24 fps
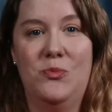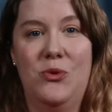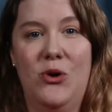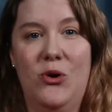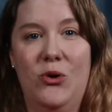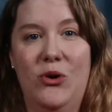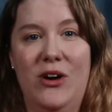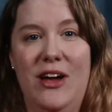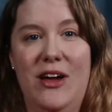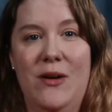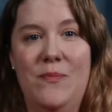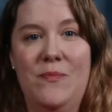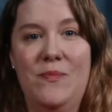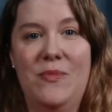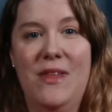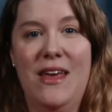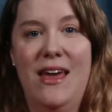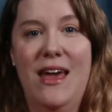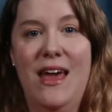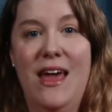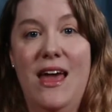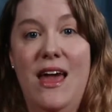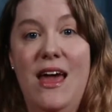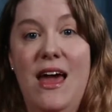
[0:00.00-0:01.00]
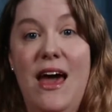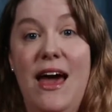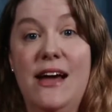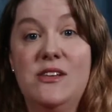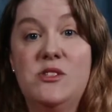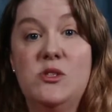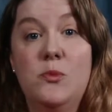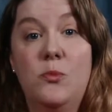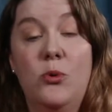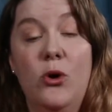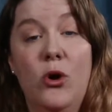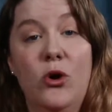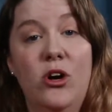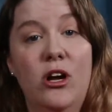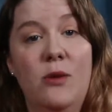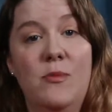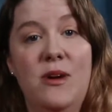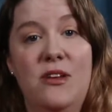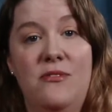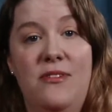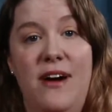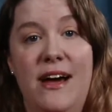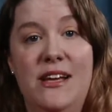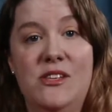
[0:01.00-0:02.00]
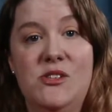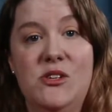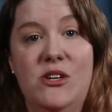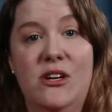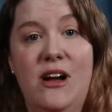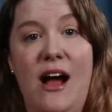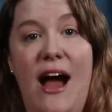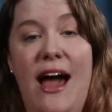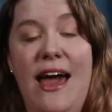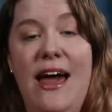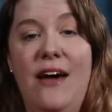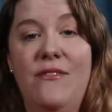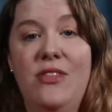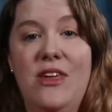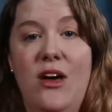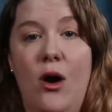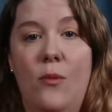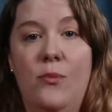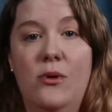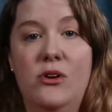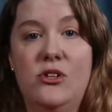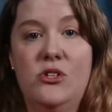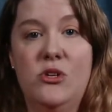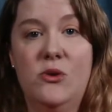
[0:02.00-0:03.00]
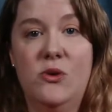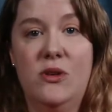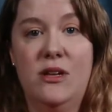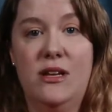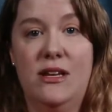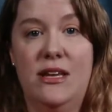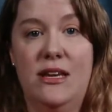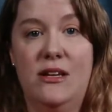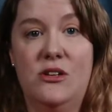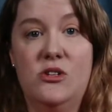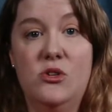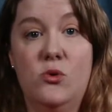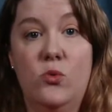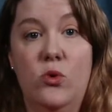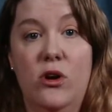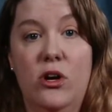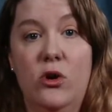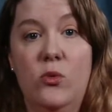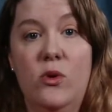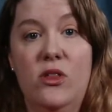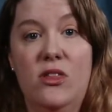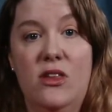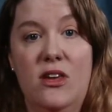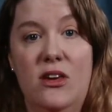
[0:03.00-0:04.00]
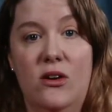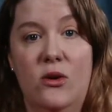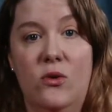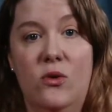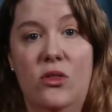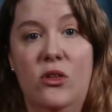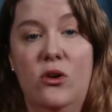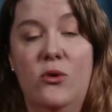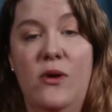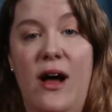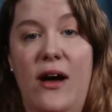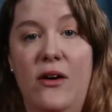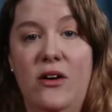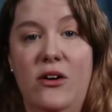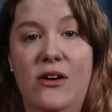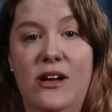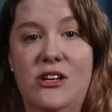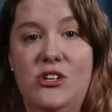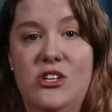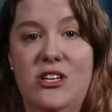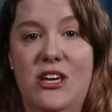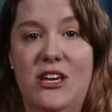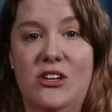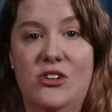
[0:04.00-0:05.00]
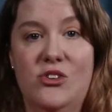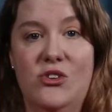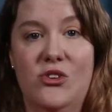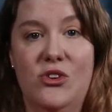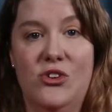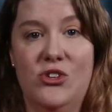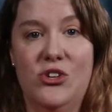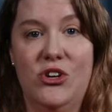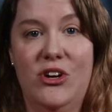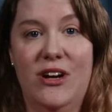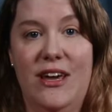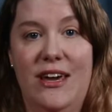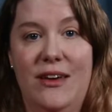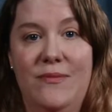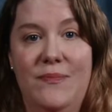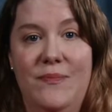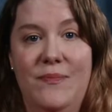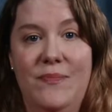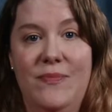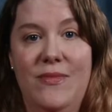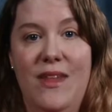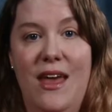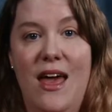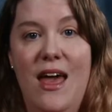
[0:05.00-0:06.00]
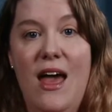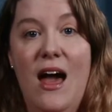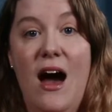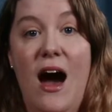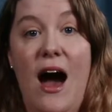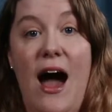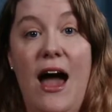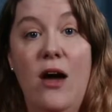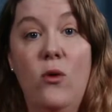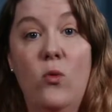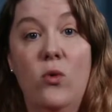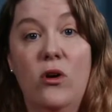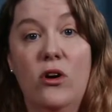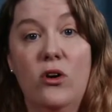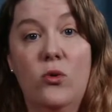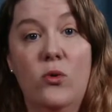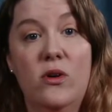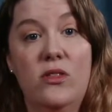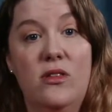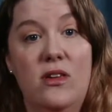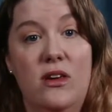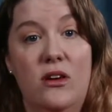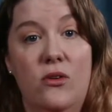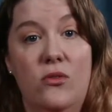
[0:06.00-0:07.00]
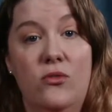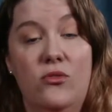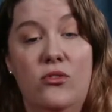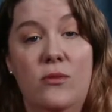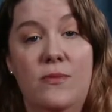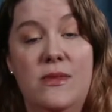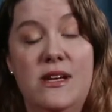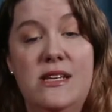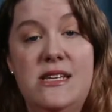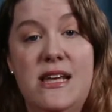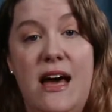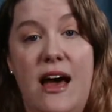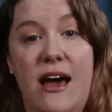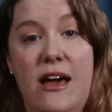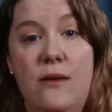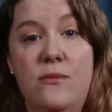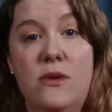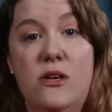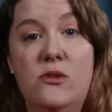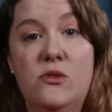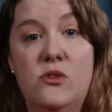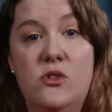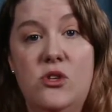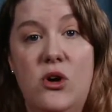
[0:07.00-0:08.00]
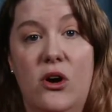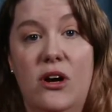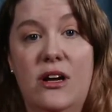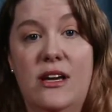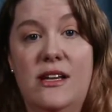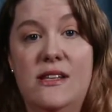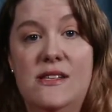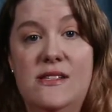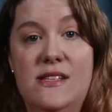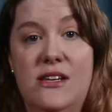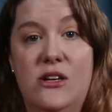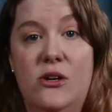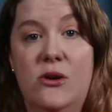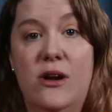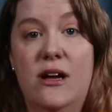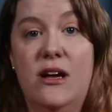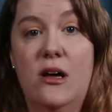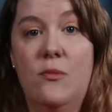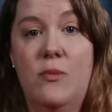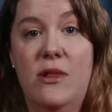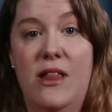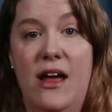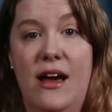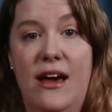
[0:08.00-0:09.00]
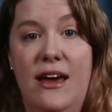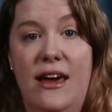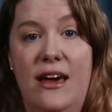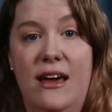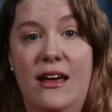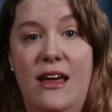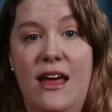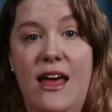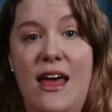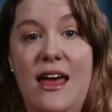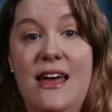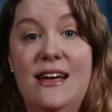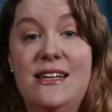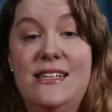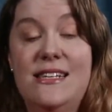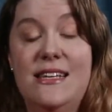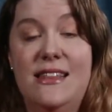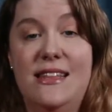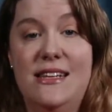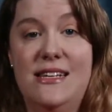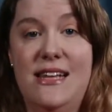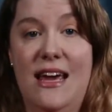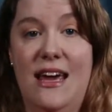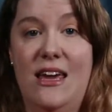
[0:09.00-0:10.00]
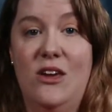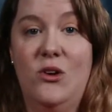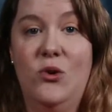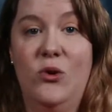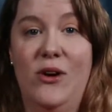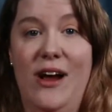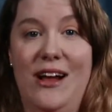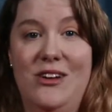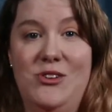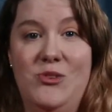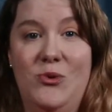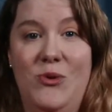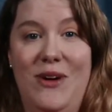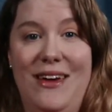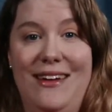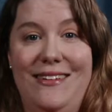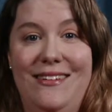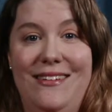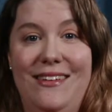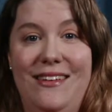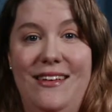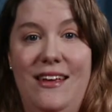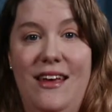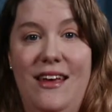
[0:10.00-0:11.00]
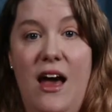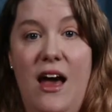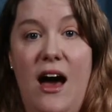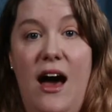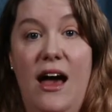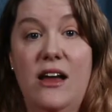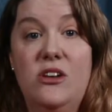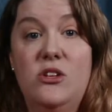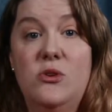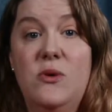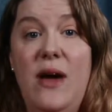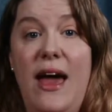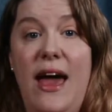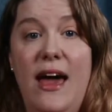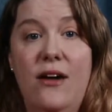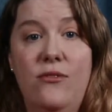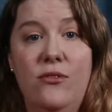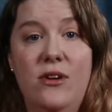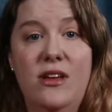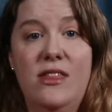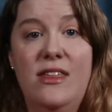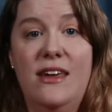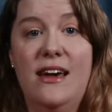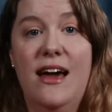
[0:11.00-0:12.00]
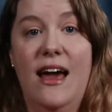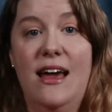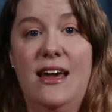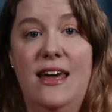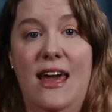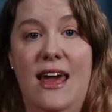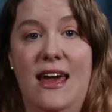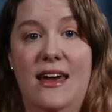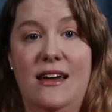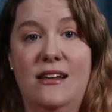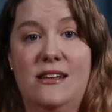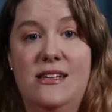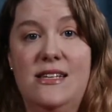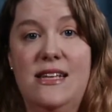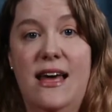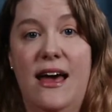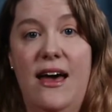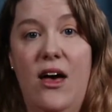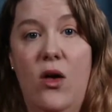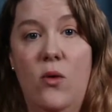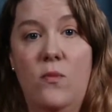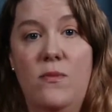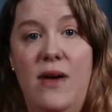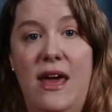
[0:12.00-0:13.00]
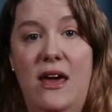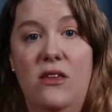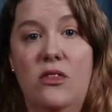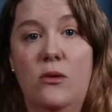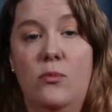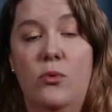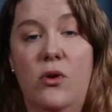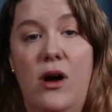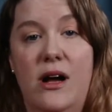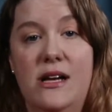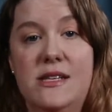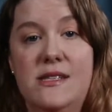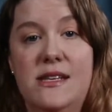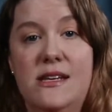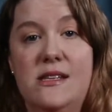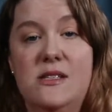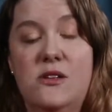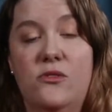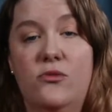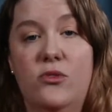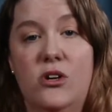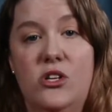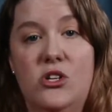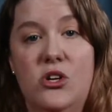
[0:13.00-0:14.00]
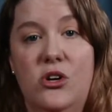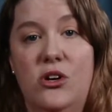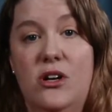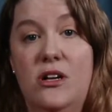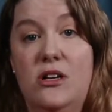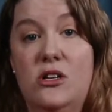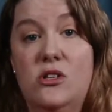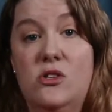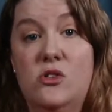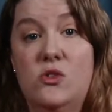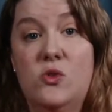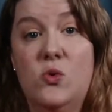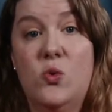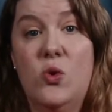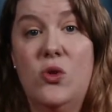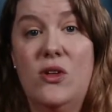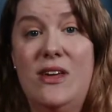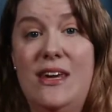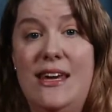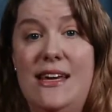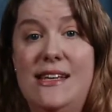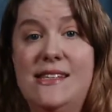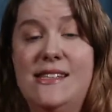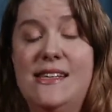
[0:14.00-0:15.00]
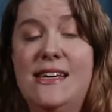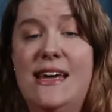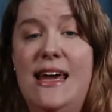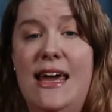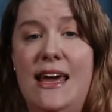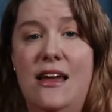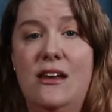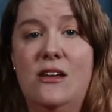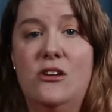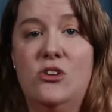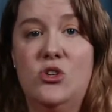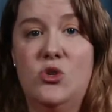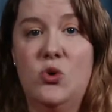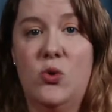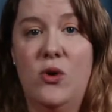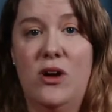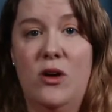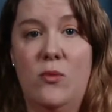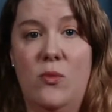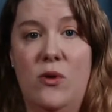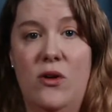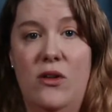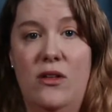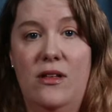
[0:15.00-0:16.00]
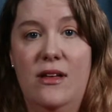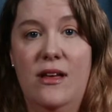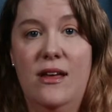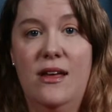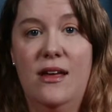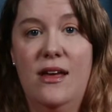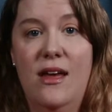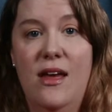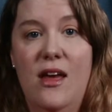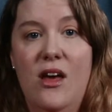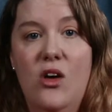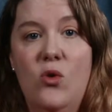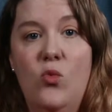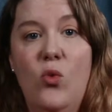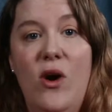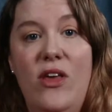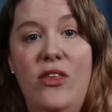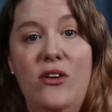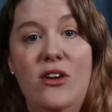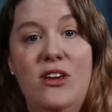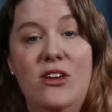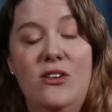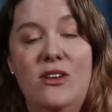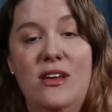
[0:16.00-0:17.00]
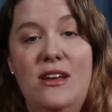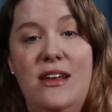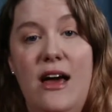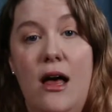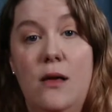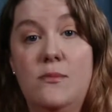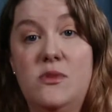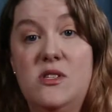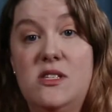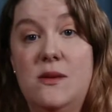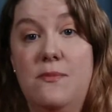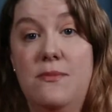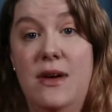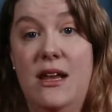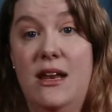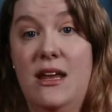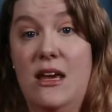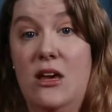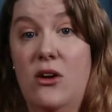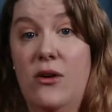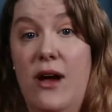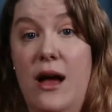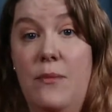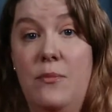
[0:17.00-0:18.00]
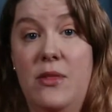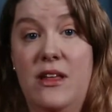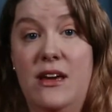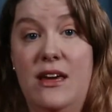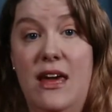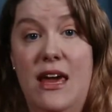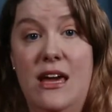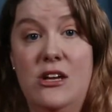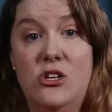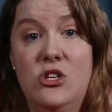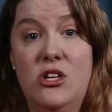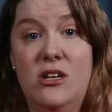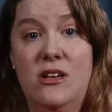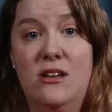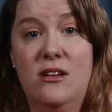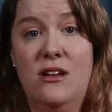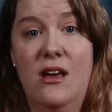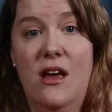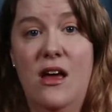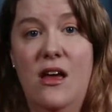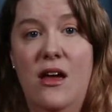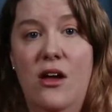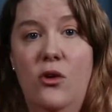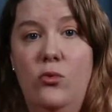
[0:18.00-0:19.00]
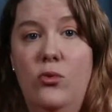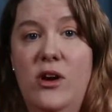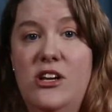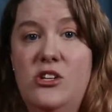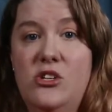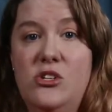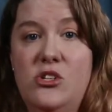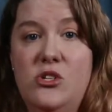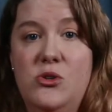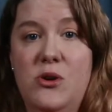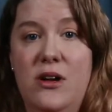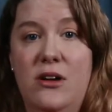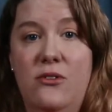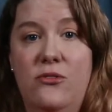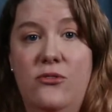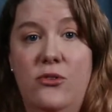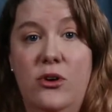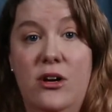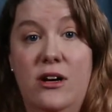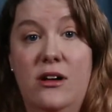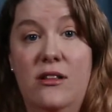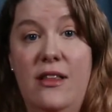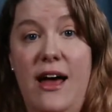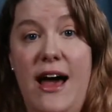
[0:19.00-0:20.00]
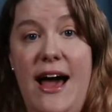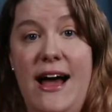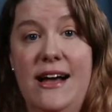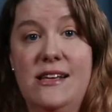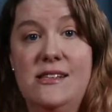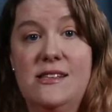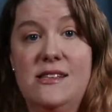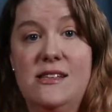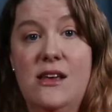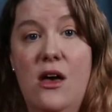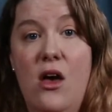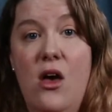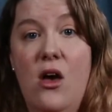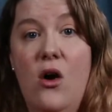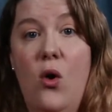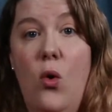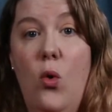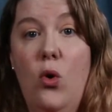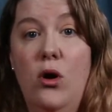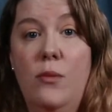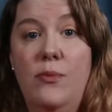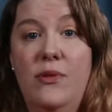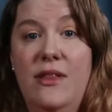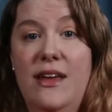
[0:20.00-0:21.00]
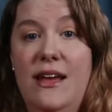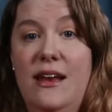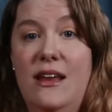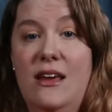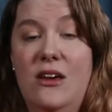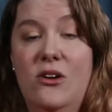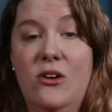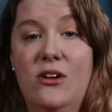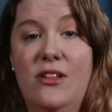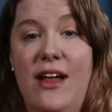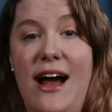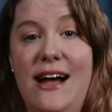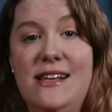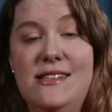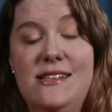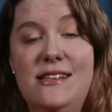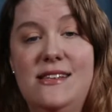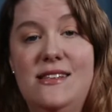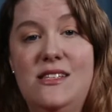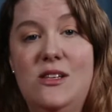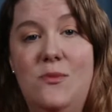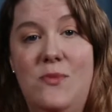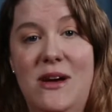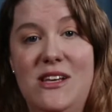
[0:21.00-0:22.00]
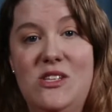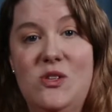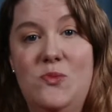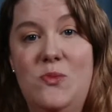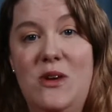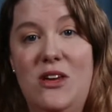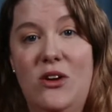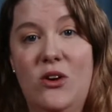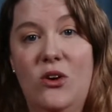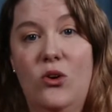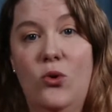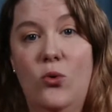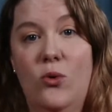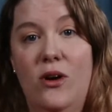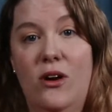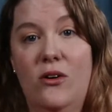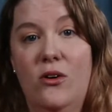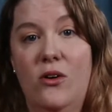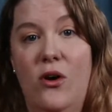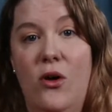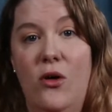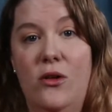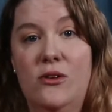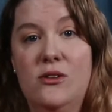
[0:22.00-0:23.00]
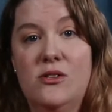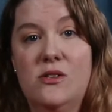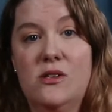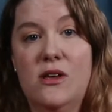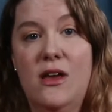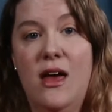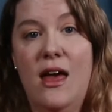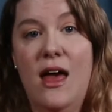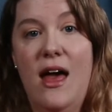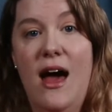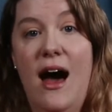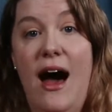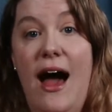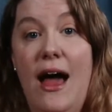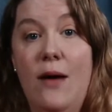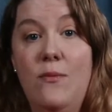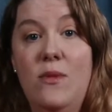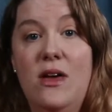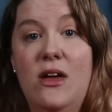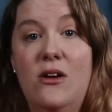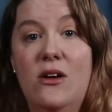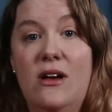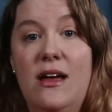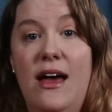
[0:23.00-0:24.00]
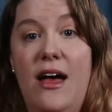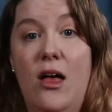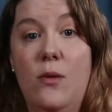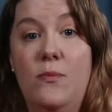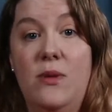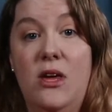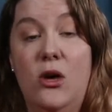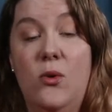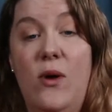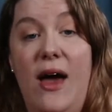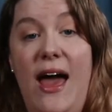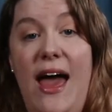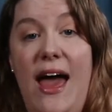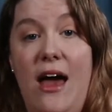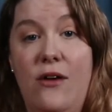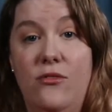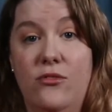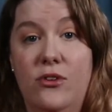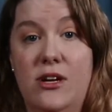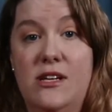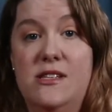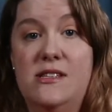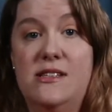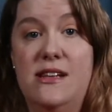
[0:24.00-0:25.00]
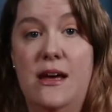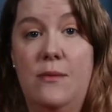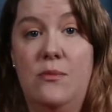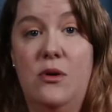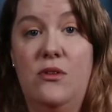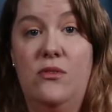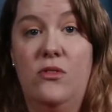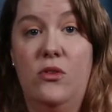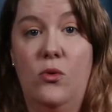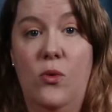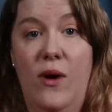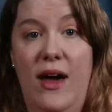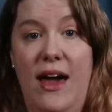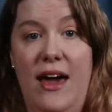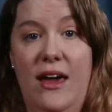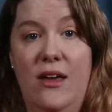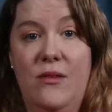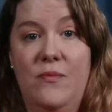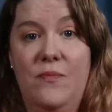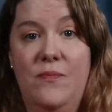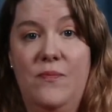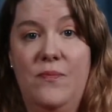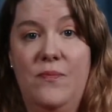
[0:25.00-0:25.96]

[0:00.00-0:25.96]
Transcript: program. As the program advisor, I have the opportunity to work with you throughout your educational journey. I work with you from the time you start considering applying to the day you graduate. I do everything I can to help make the process of returning to school easy and enjoyable. Whether you need help submitting your application, registering for a class, or planning your classes to best meet your career goals, I'm here to help you every step of the way.